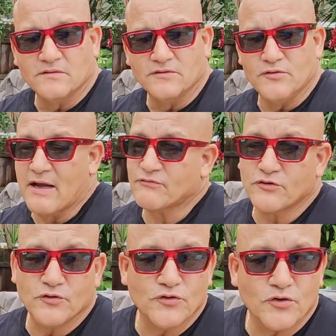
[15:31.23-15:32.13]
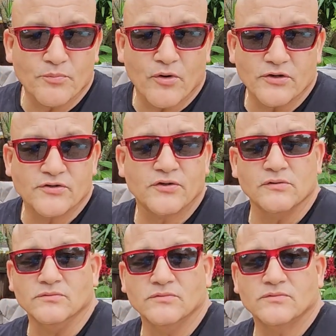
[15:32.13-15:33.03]
You have to do your part
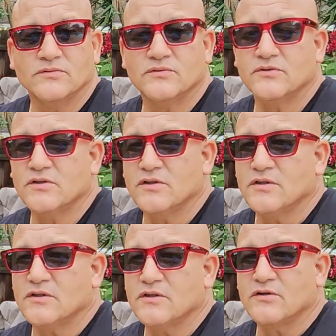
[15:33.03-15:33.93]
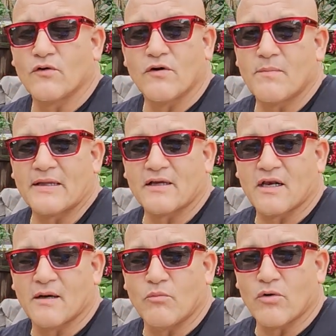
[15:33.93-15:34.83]
too in order to make the
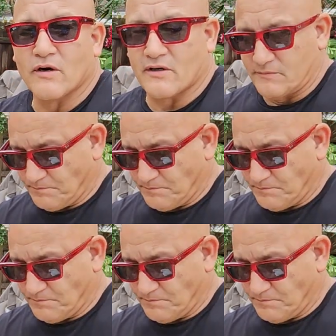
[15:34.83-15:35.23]
club work.